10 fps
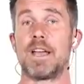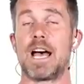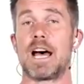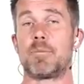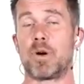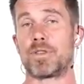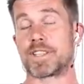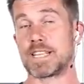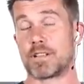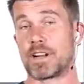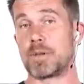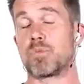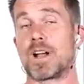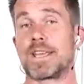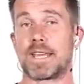uh, both accelerating,
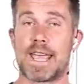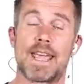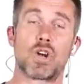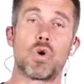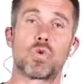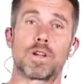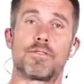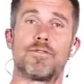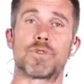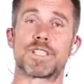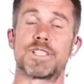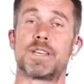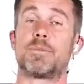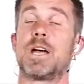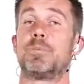braking and cornering forces that
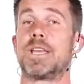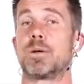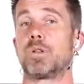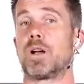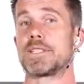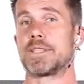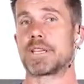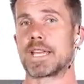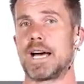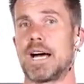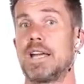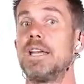are being applied to the car.